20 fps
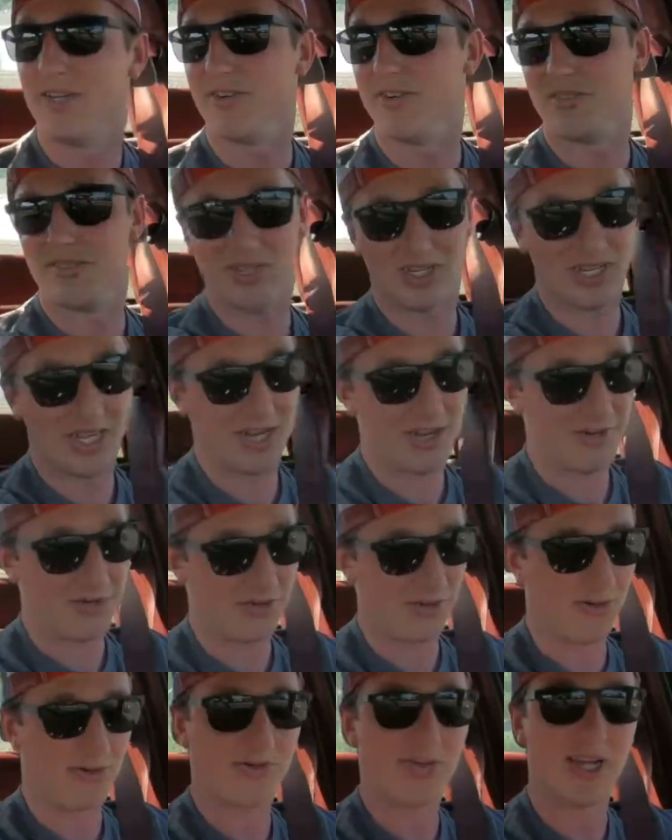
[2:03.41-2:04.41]
Just the gauge
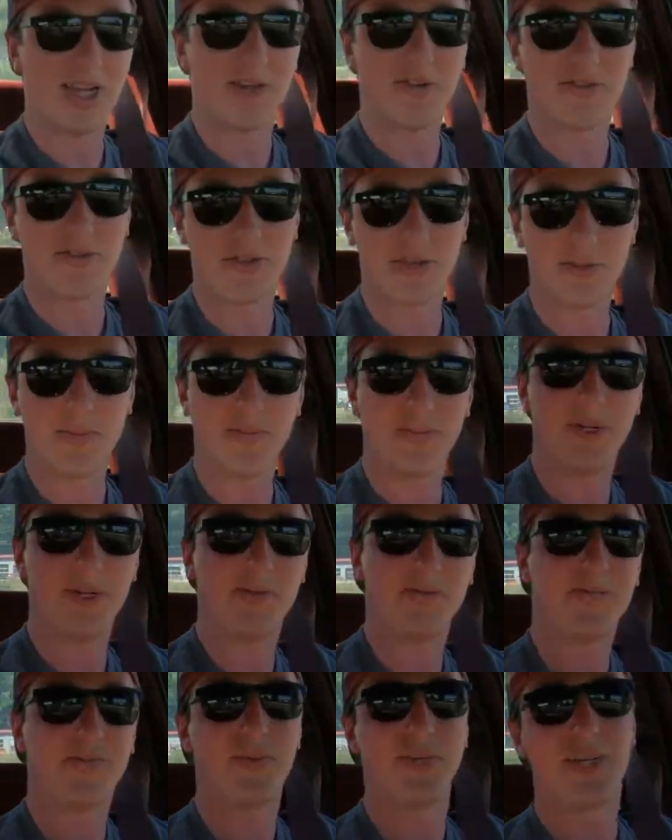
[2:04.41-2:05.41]
goes down some, but
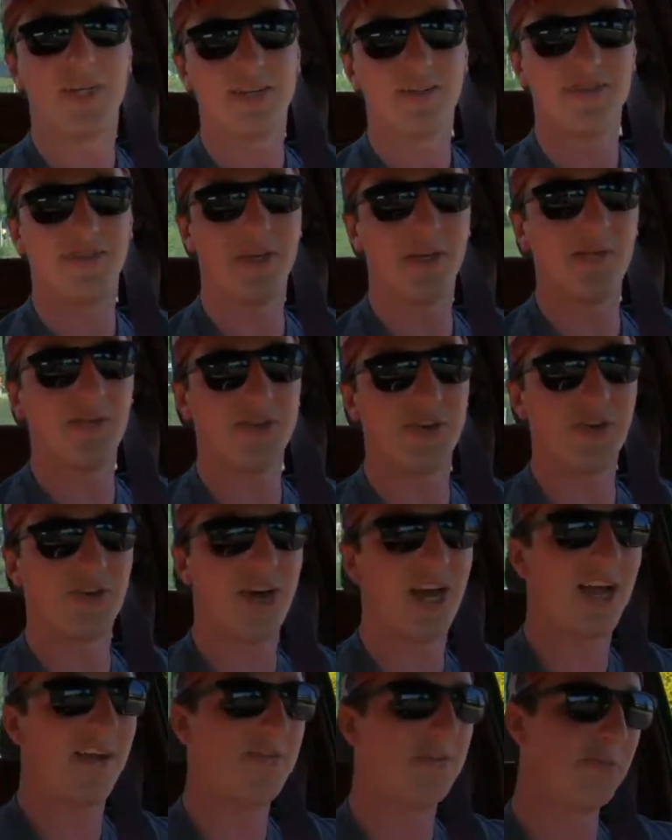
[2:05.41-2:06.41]
seems to
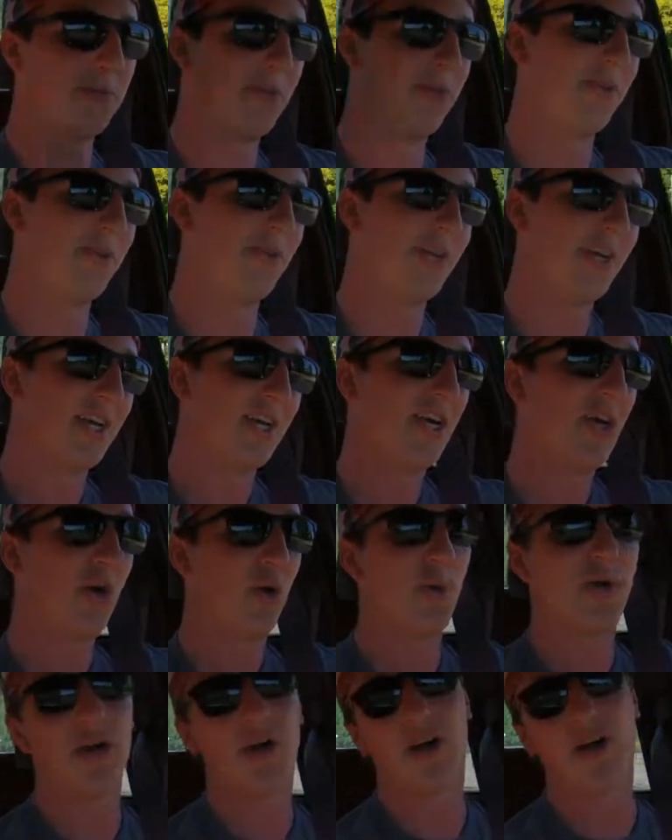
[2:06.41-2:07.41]
drive smooth.
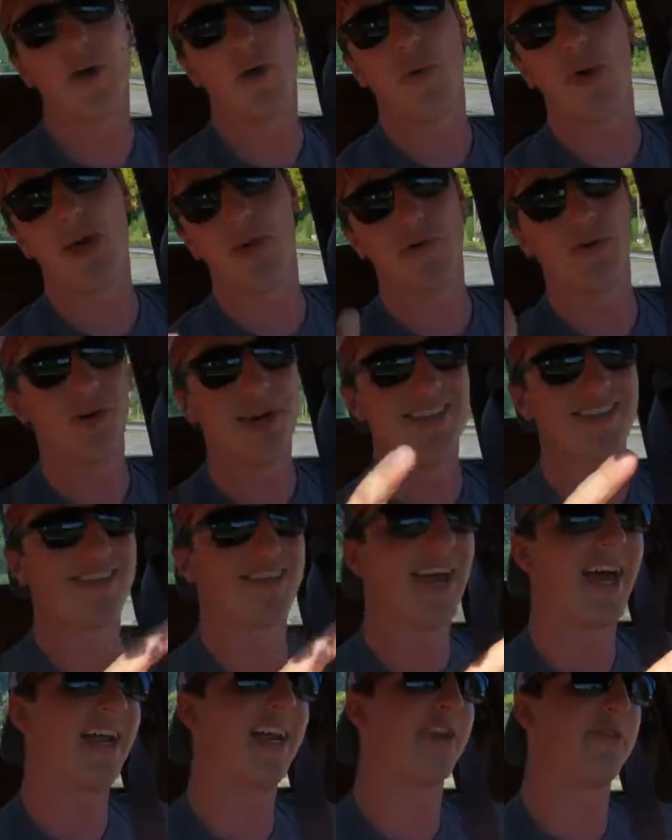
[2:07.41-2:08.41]
We are on our way to race
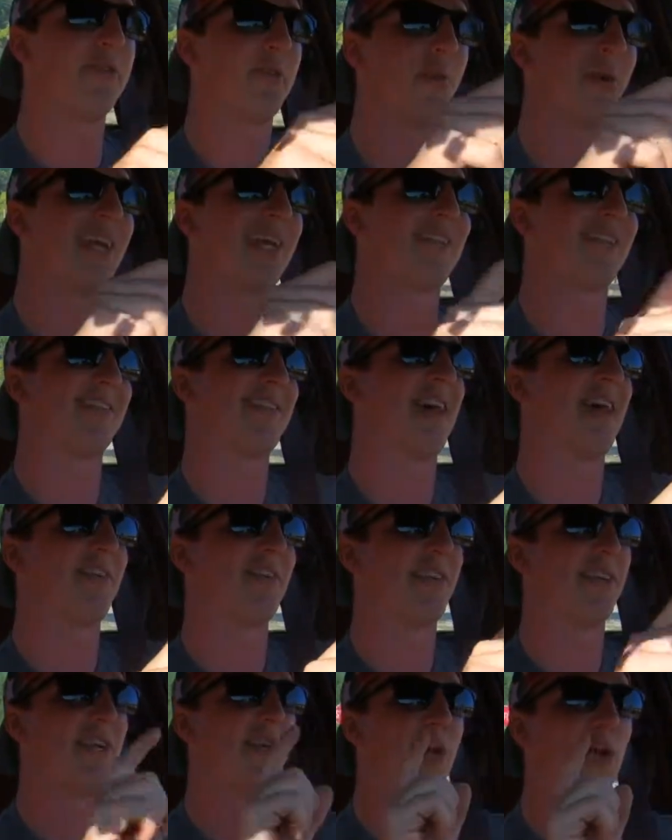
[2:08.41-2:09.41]
night. It is week
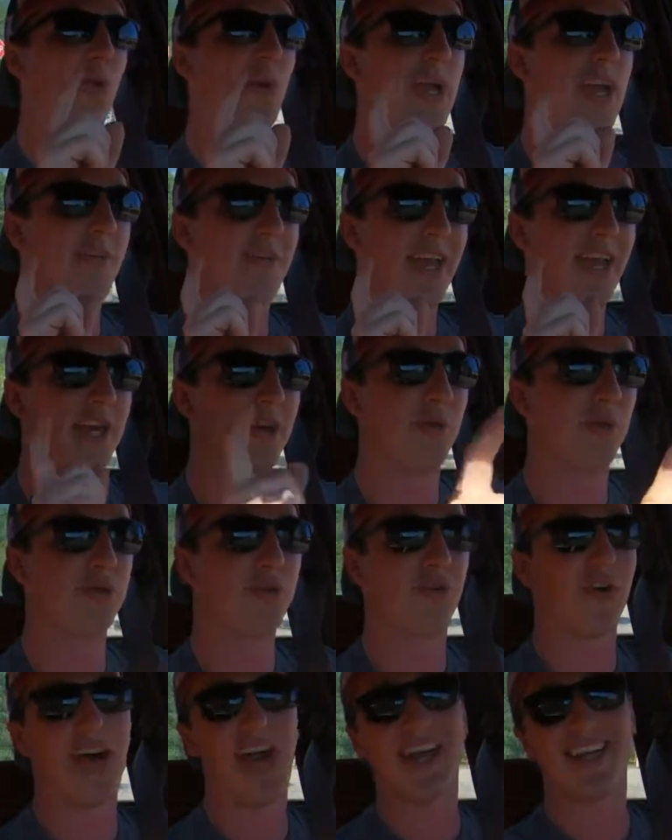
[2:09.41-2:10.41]
seven. We have a new
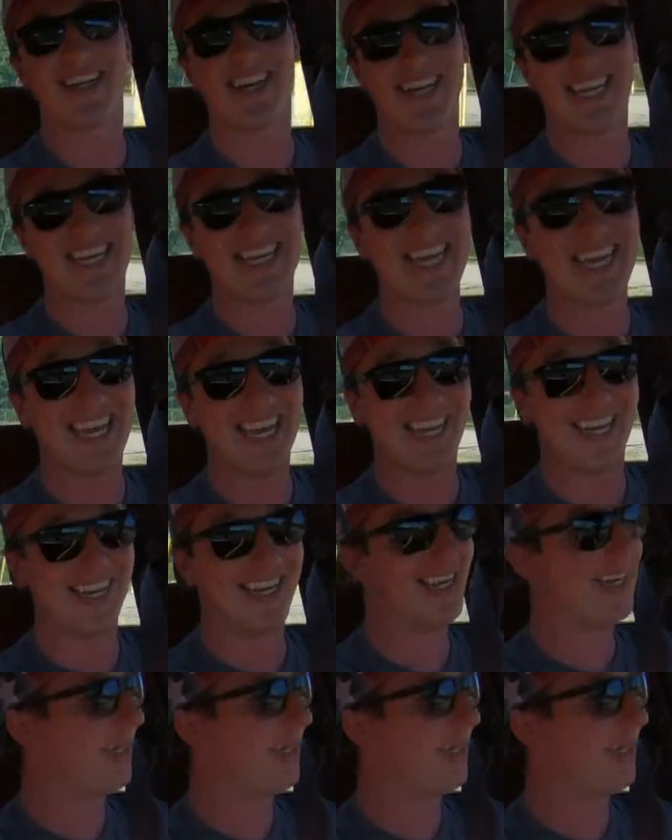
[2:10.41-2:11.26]
track again.